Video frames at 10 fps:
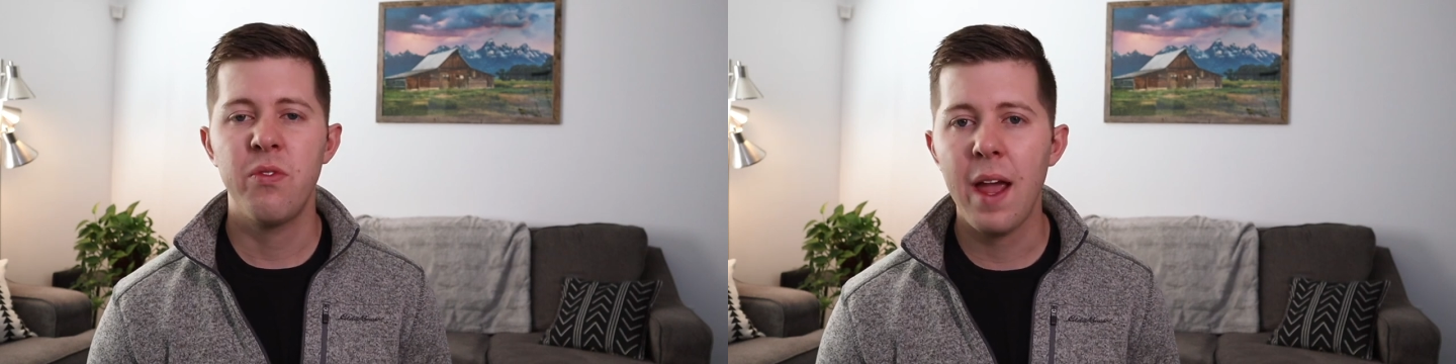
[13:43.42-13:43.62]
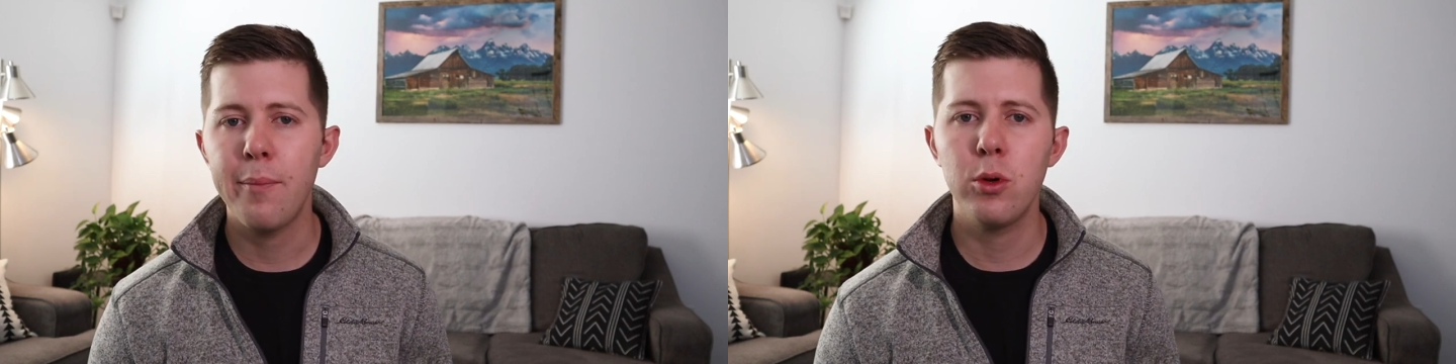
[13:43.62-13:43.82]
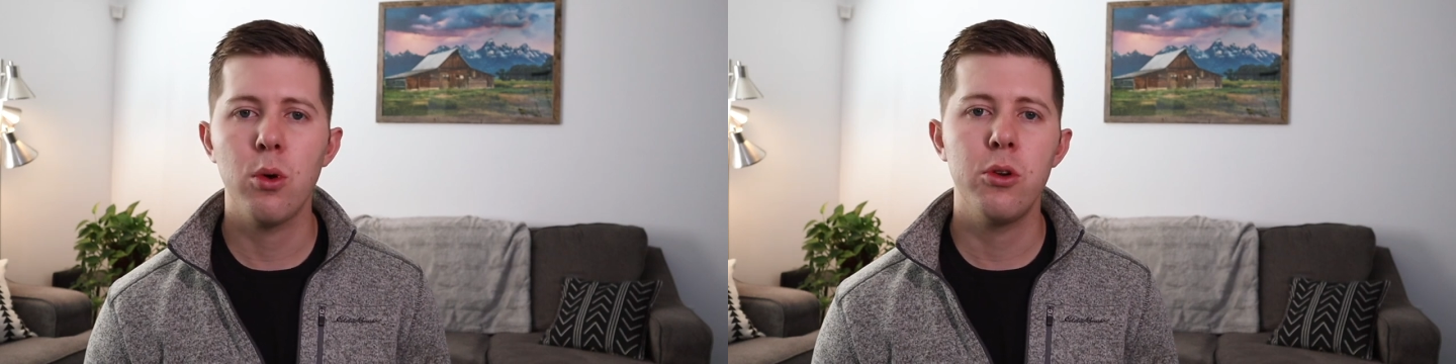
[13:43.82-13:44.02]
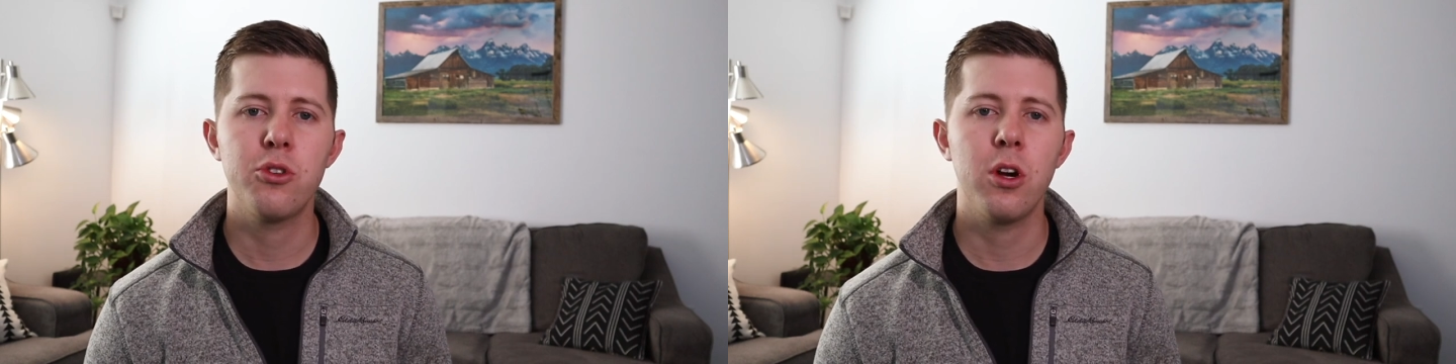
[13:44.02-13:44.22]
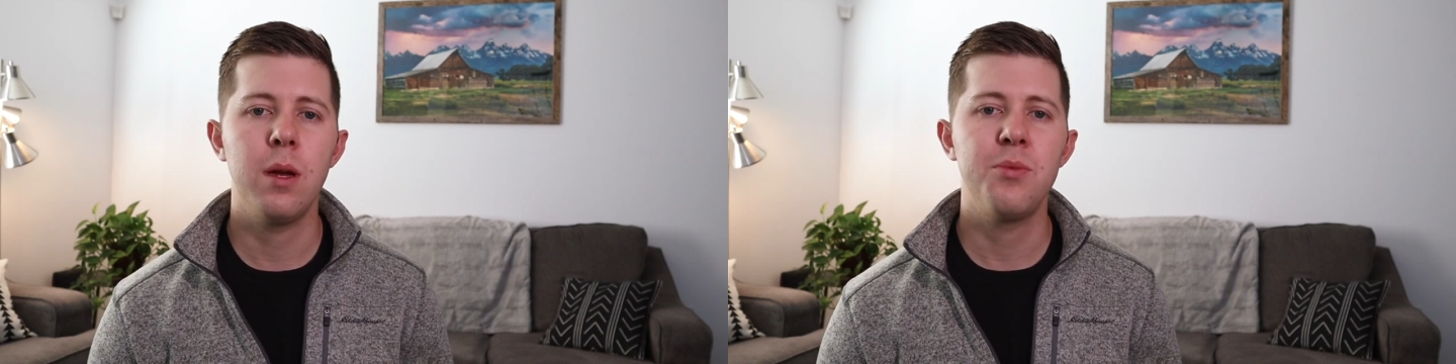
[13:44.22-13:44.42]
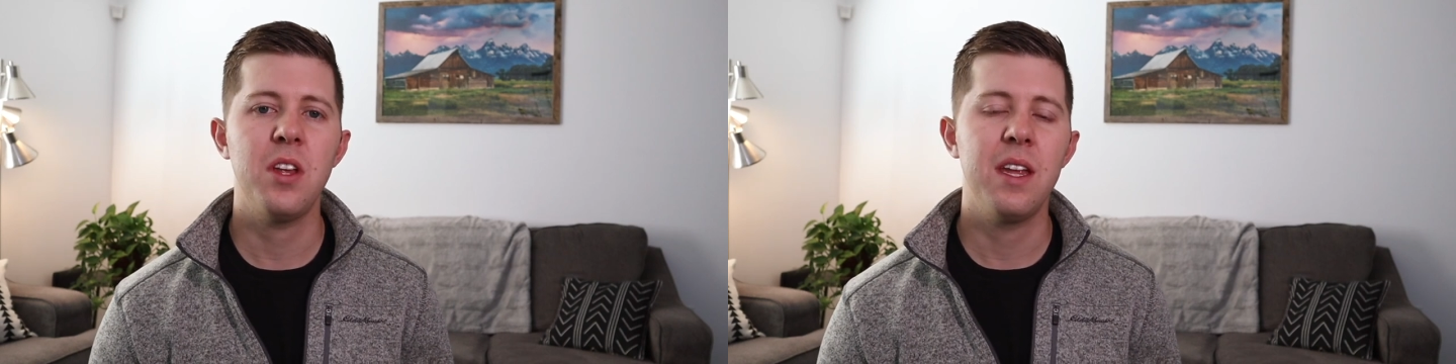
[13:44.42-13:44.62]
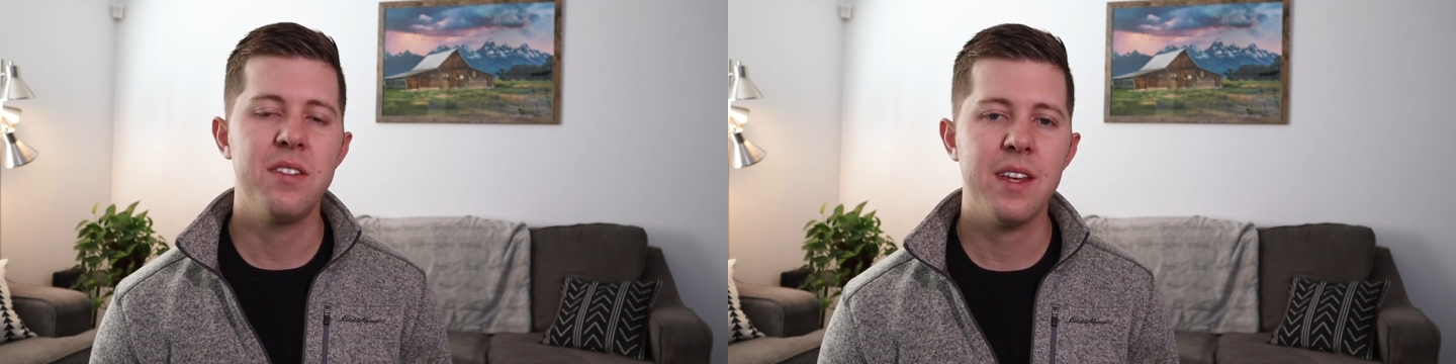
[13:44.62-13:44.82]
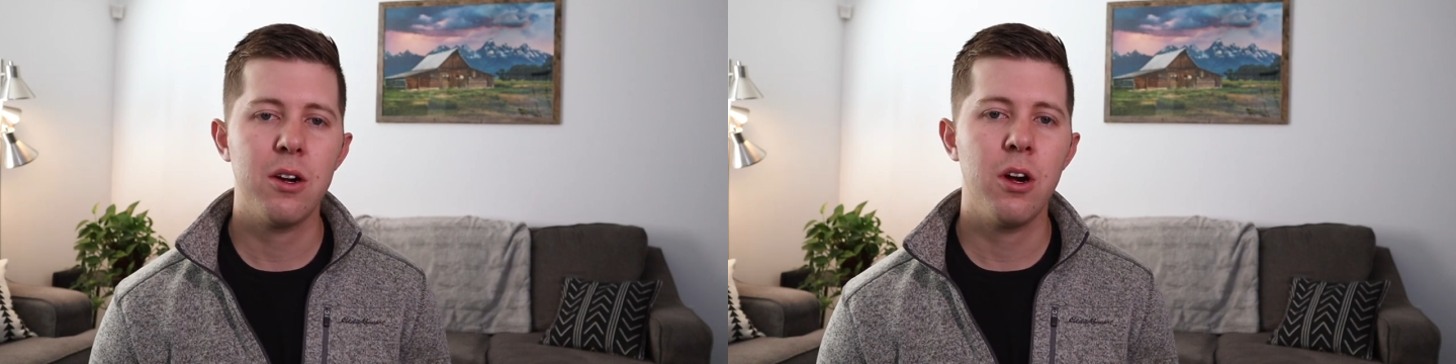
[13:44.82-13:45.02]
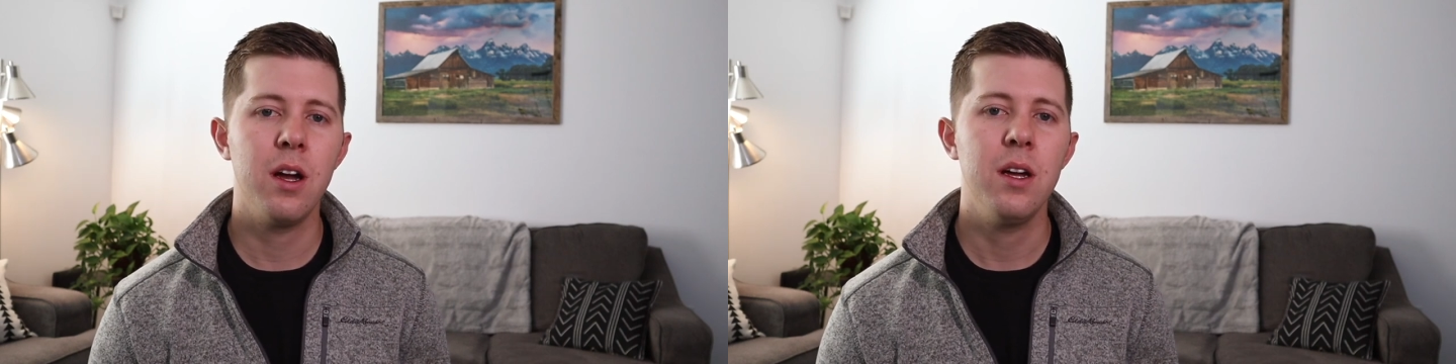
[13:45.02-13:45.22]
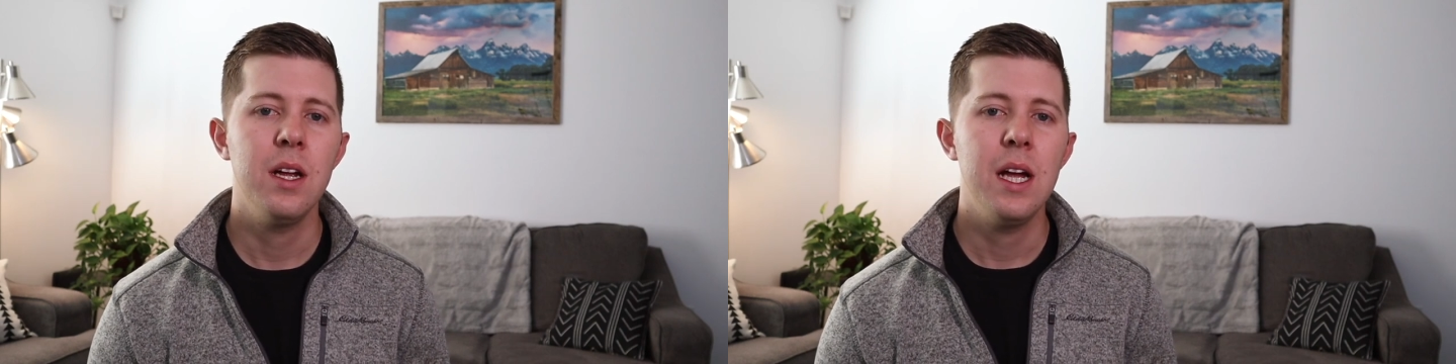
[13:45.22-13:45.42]
family road trips, etc.
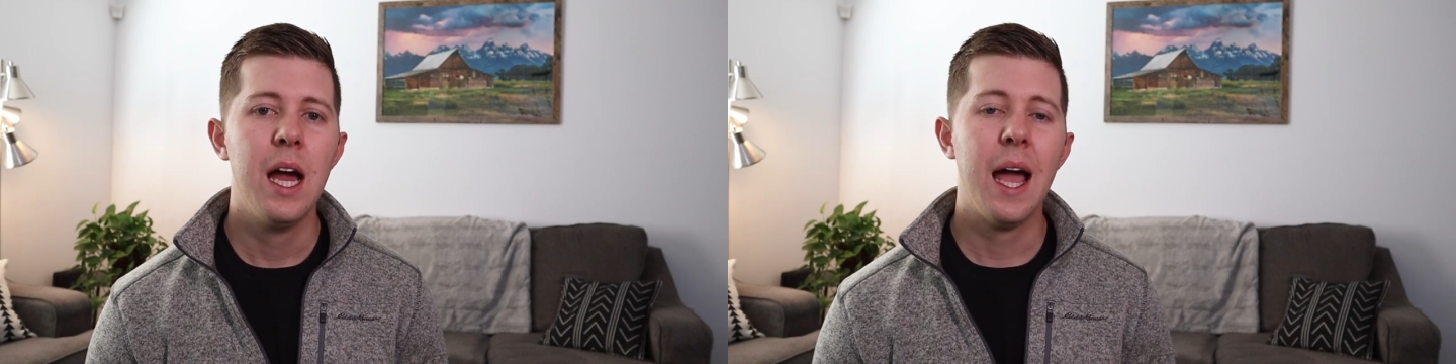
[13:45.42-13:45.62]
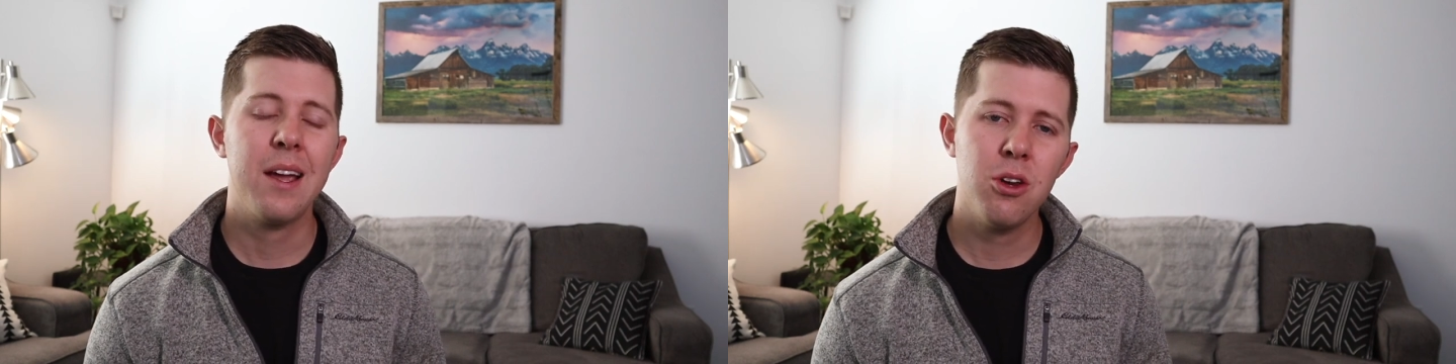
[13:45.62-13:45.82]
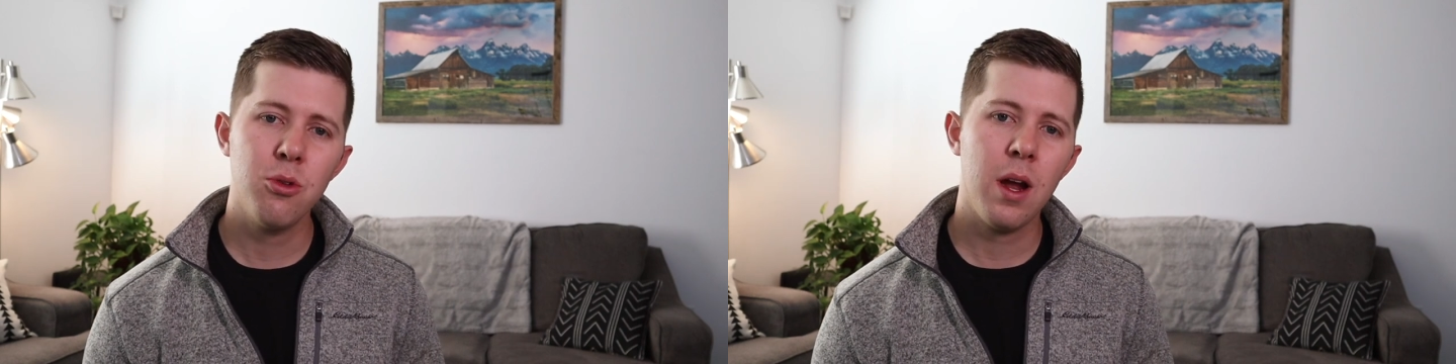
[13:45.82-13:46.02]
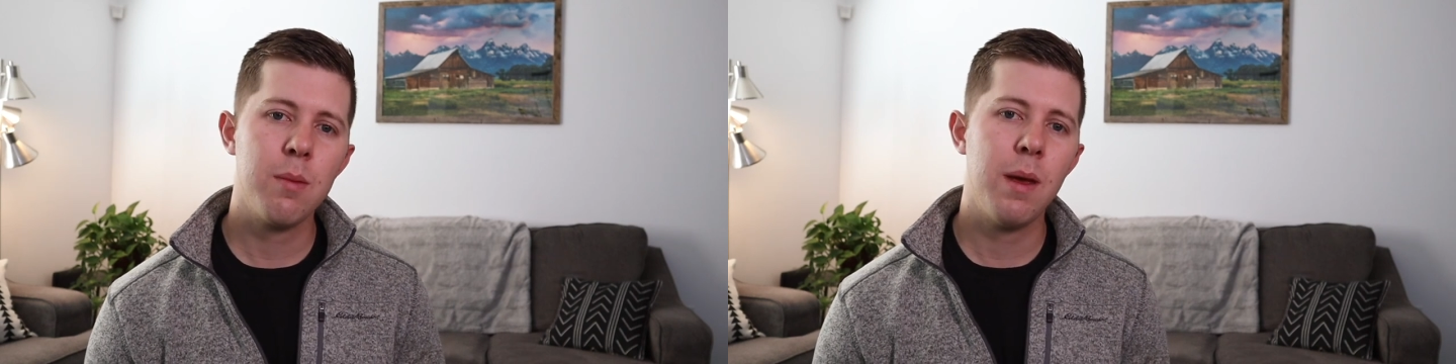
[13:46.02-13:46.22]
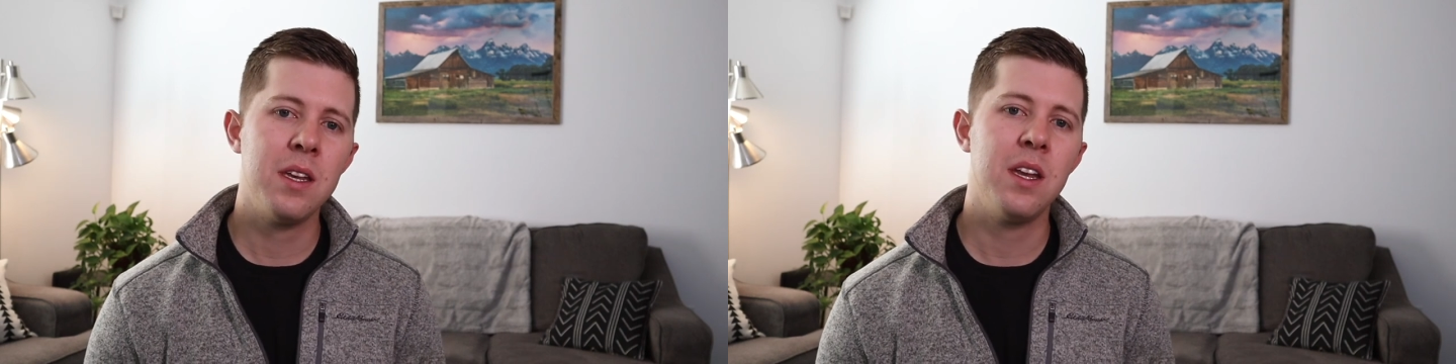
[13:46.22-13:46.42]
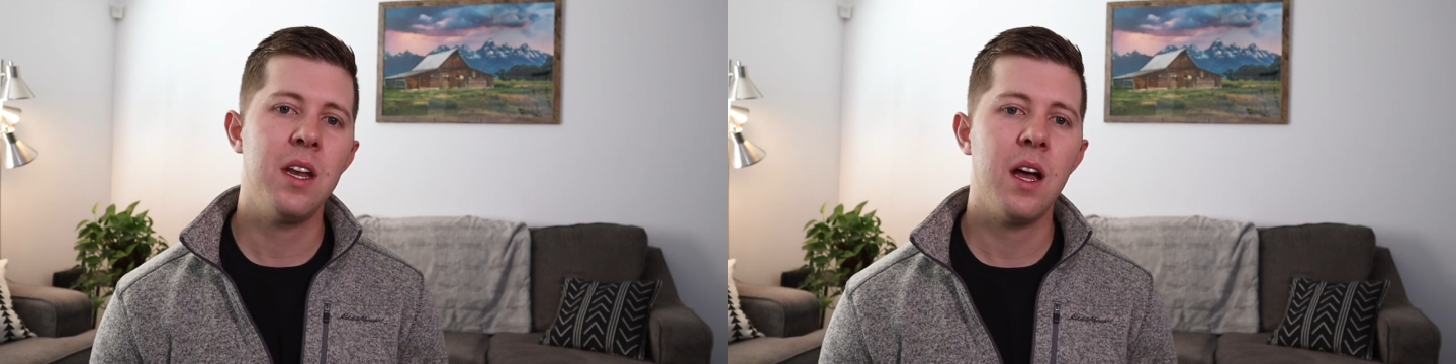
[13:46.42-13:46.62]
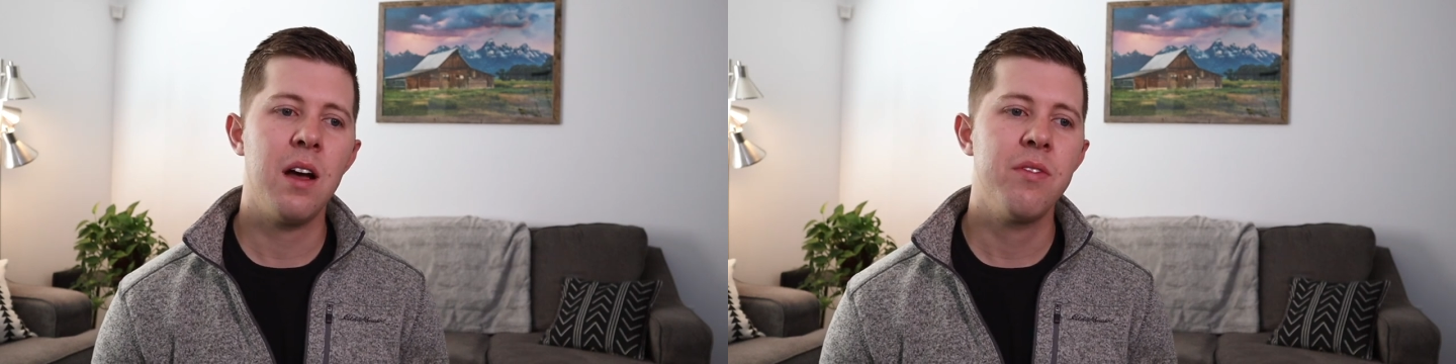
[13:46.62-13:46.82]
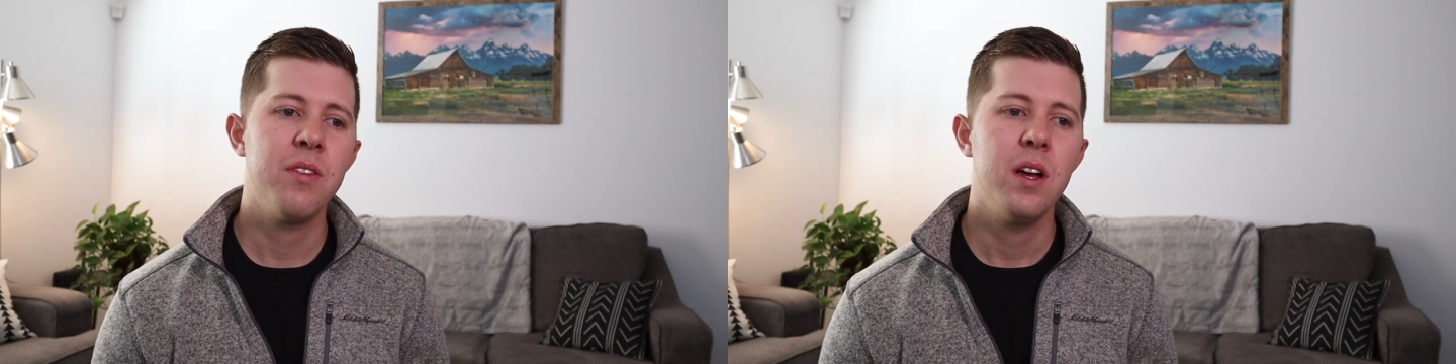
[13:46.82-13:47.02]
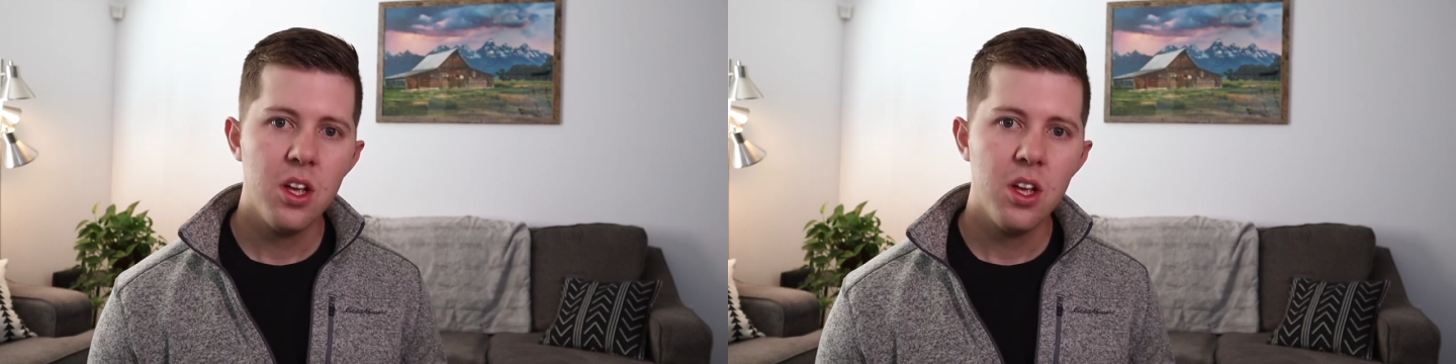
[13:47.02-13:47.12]
I couldn't recommend it enough.